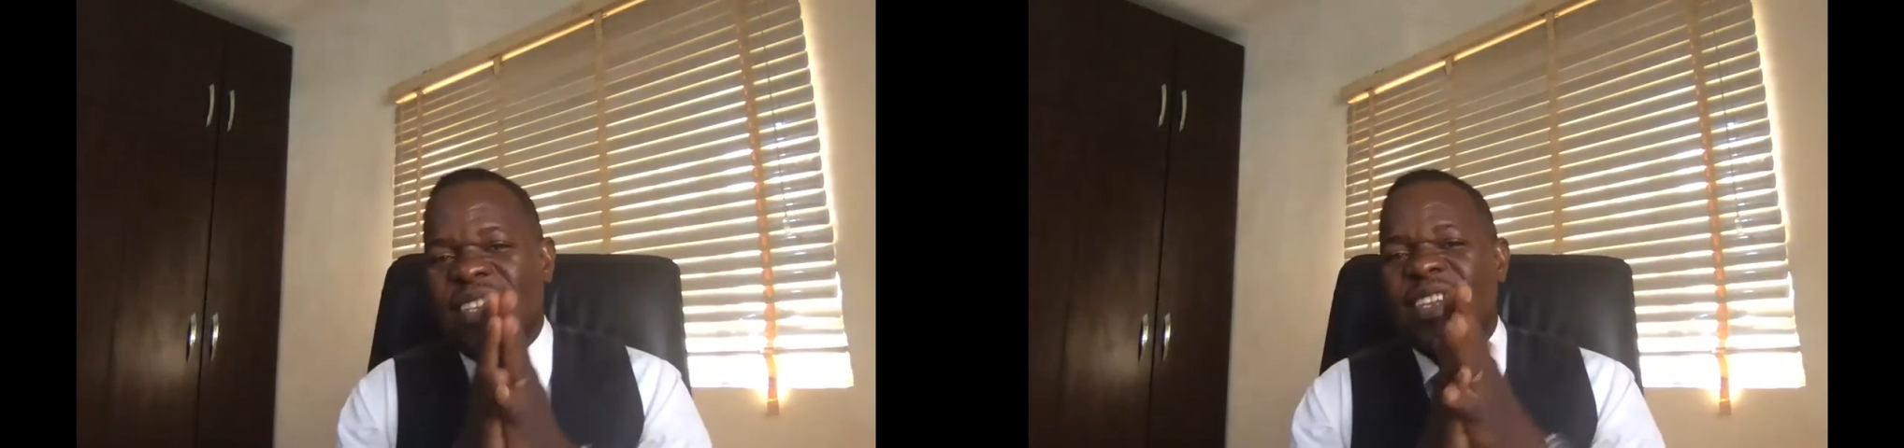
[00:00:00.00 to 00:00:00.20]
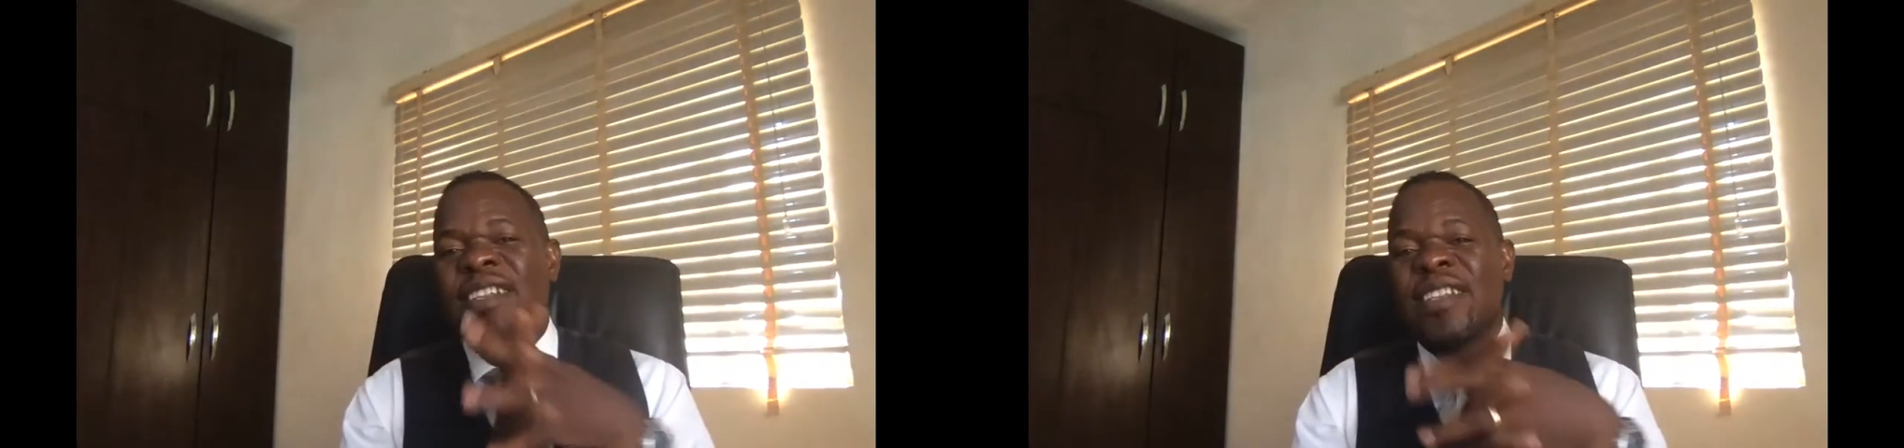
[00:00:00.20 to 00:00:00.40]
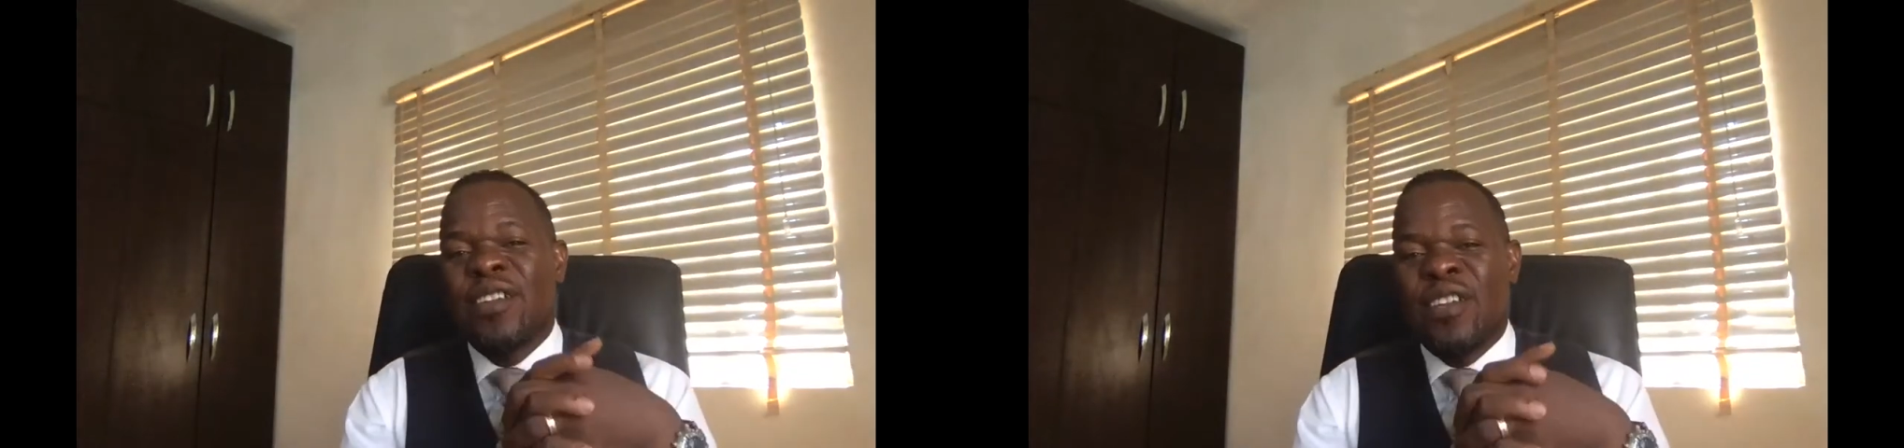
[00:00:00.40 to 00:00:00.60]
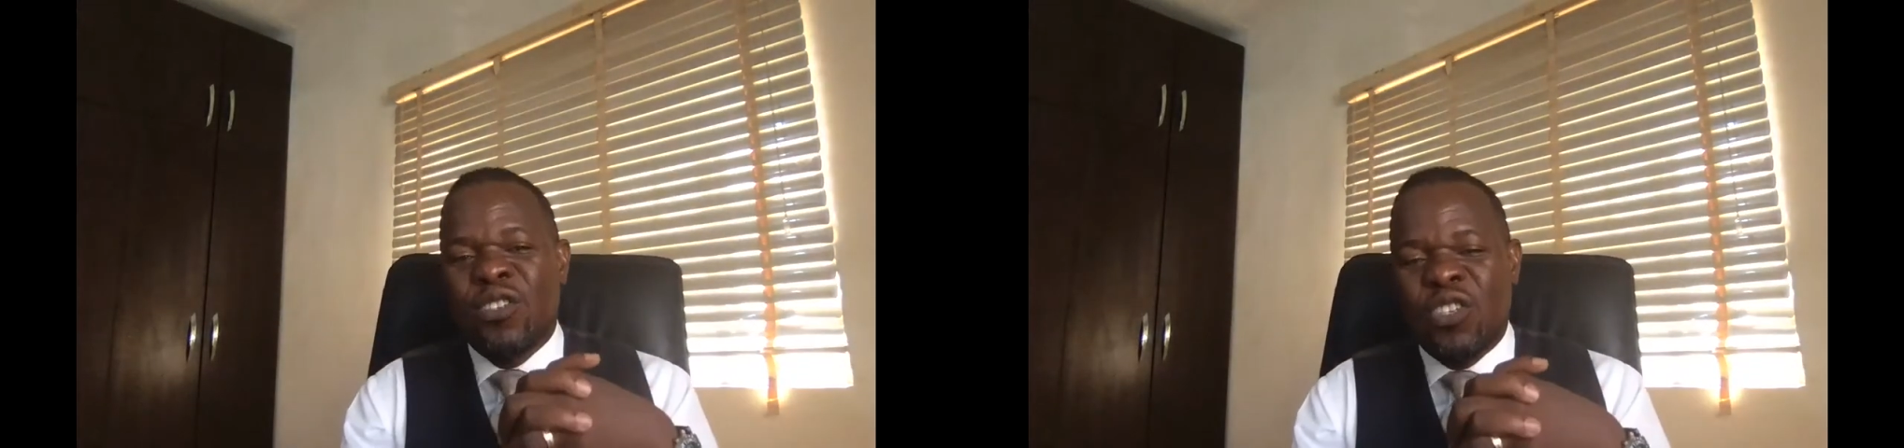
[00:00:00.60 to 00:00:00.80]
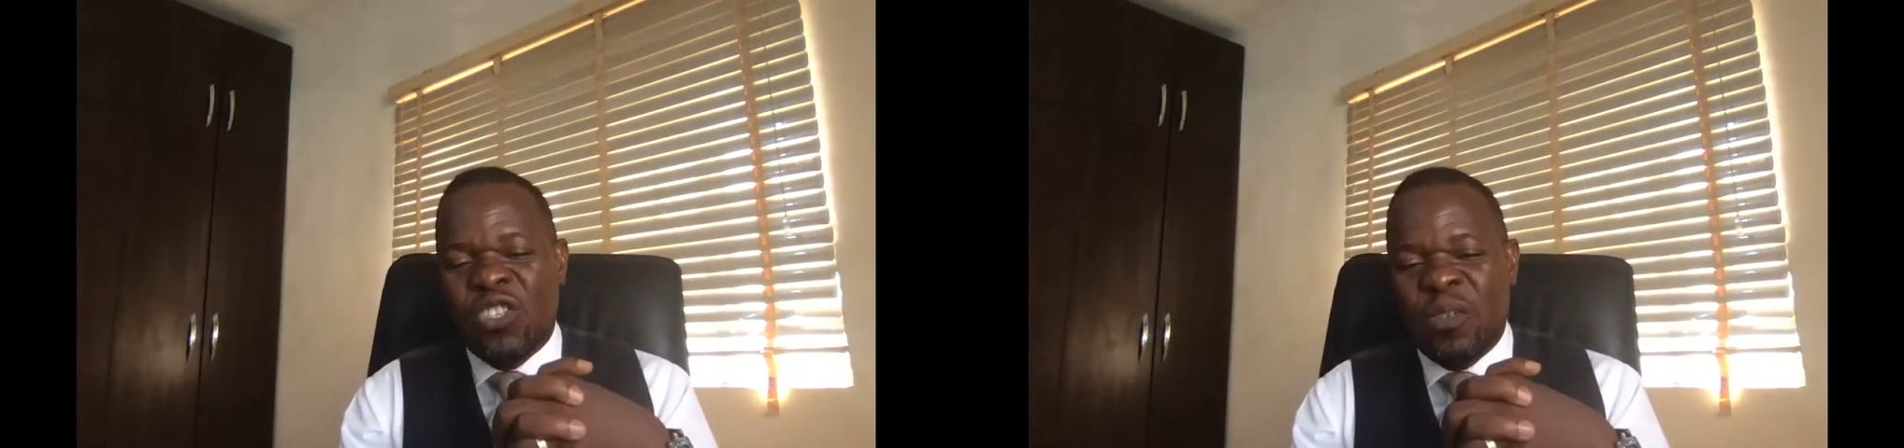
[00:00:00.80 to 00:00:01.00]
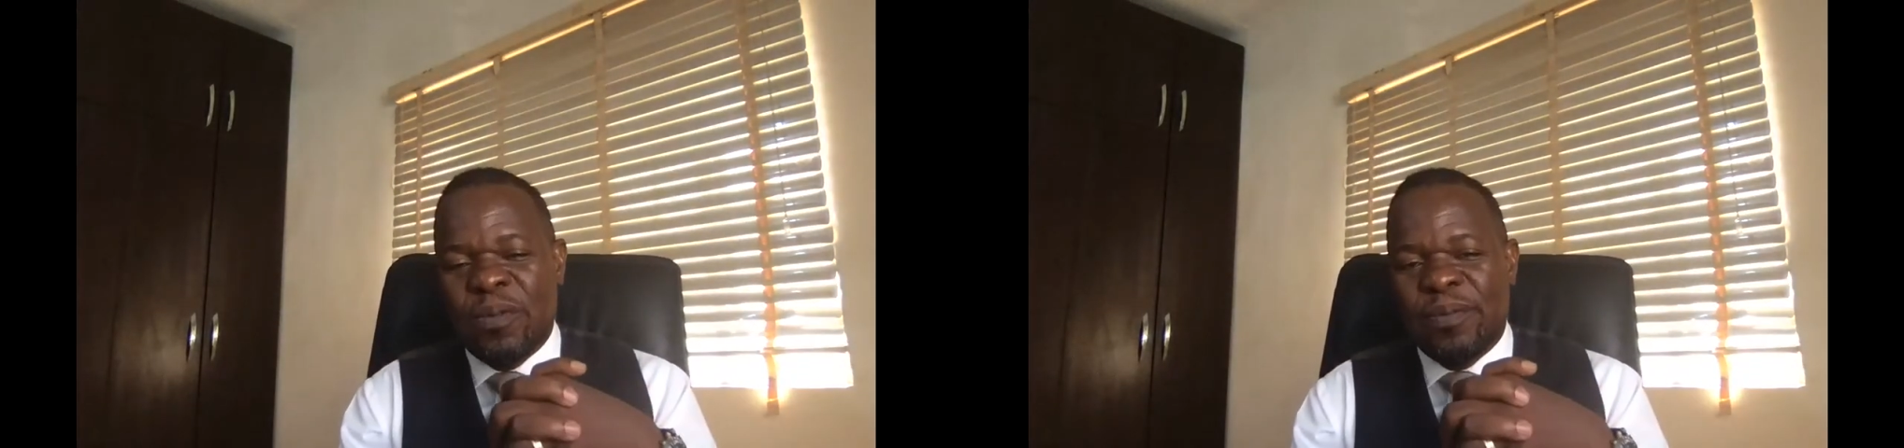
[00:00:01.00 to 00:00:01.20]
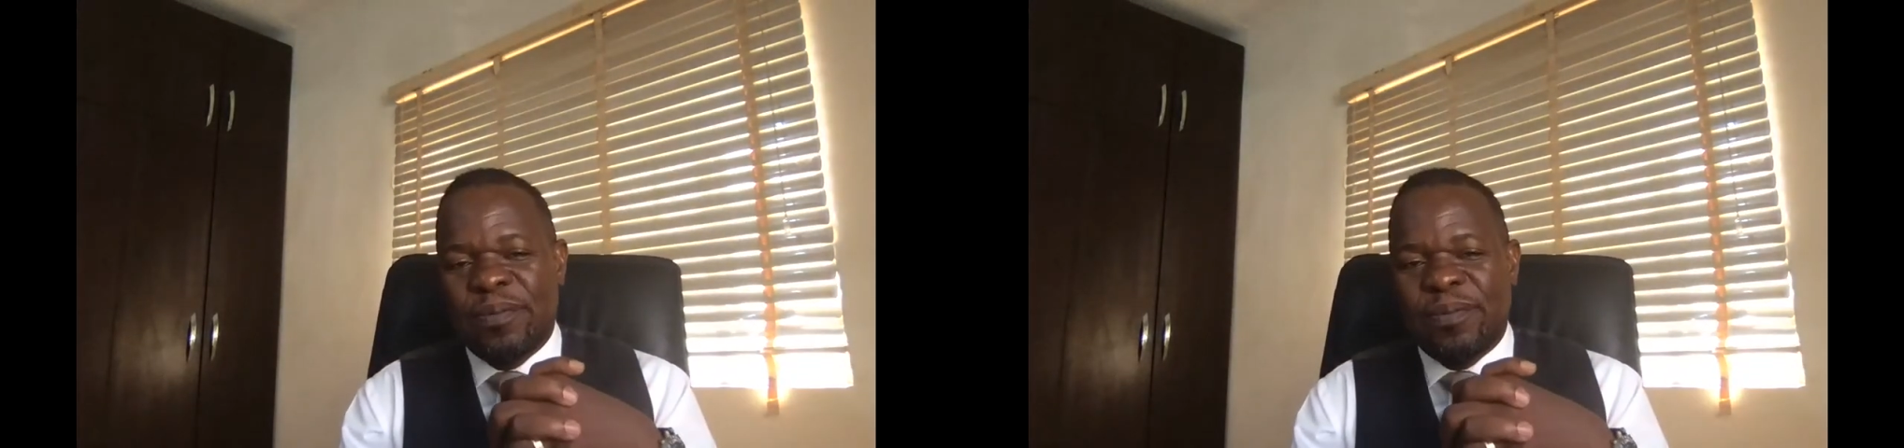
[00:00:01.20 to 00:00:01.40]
in a relationship.